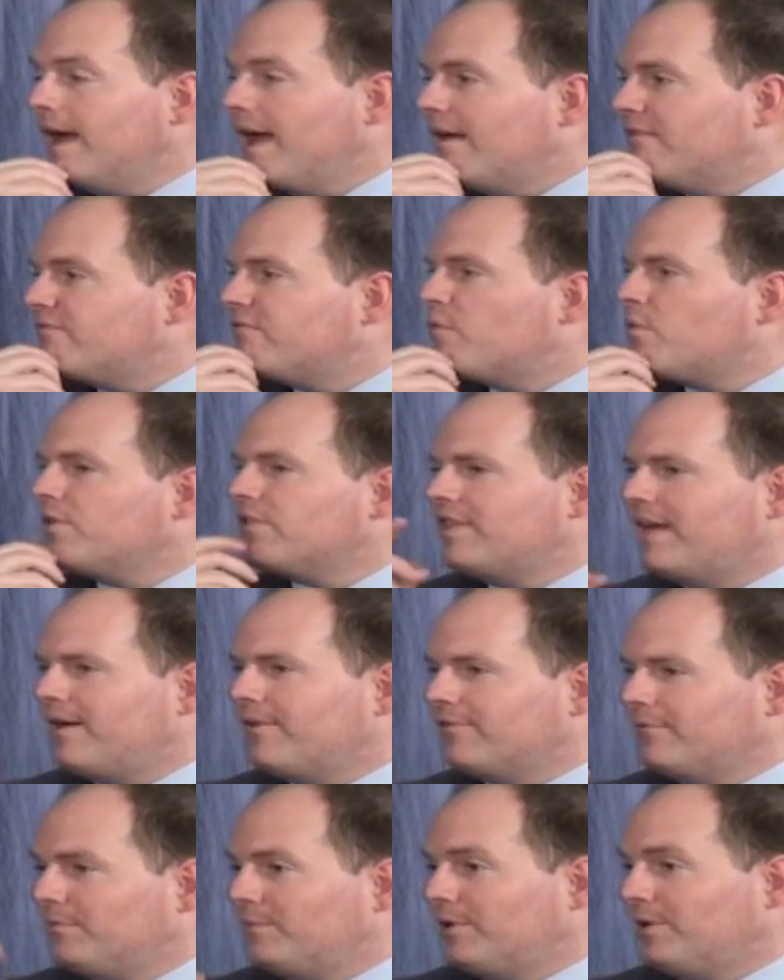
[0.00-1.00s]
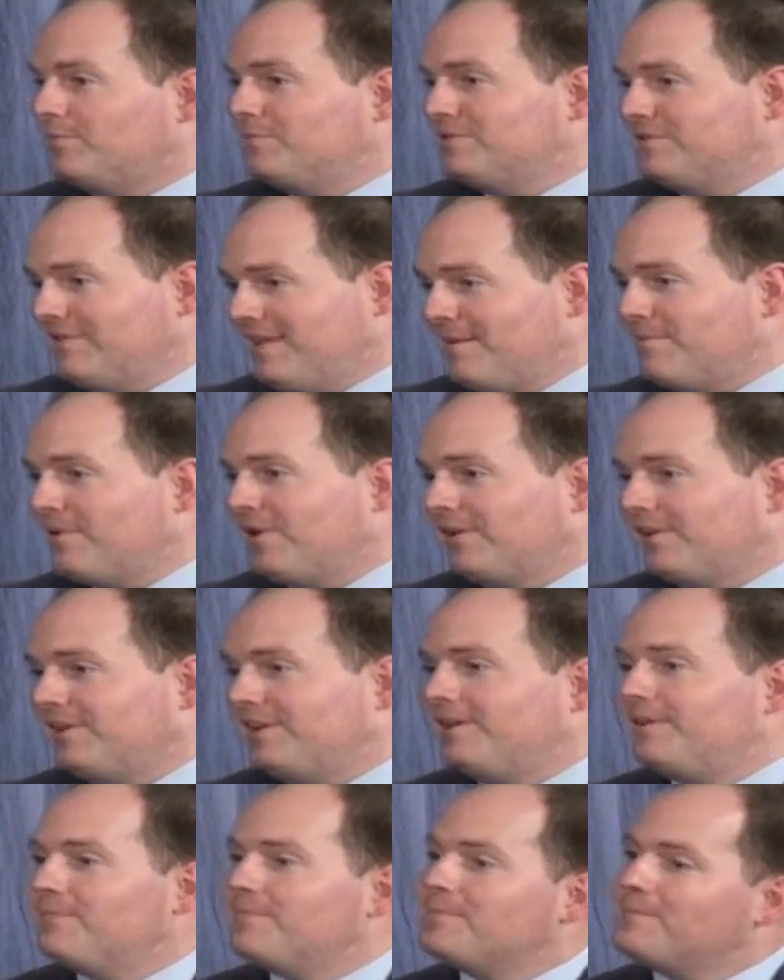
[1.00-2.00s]
But 4,000 bulbs in that market.
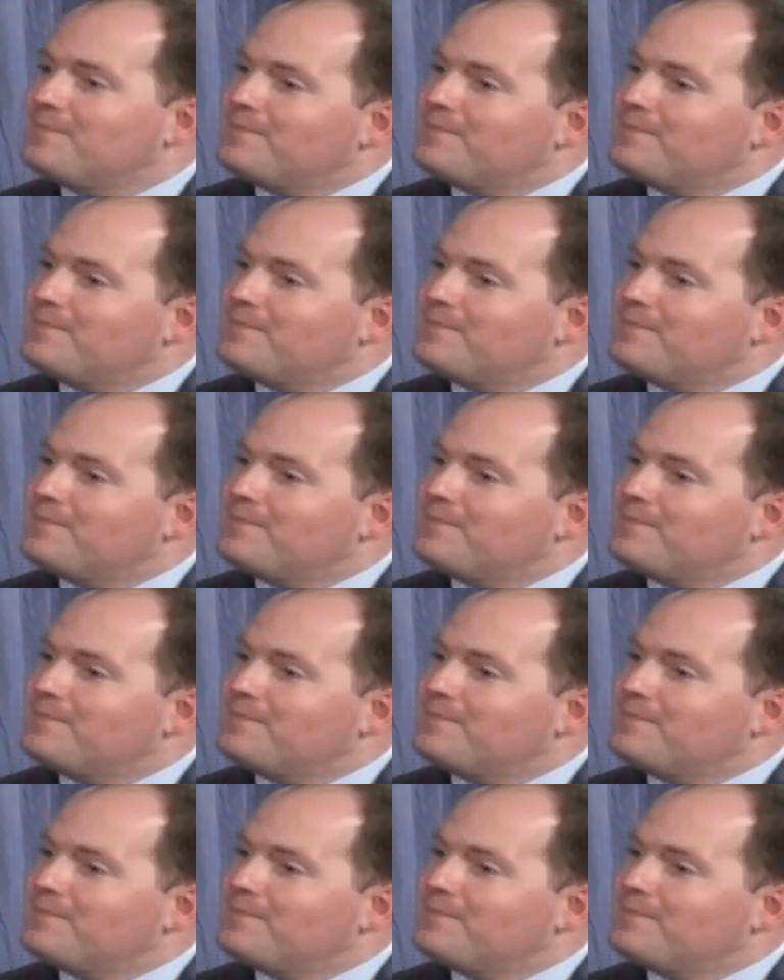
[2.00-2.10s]
But let me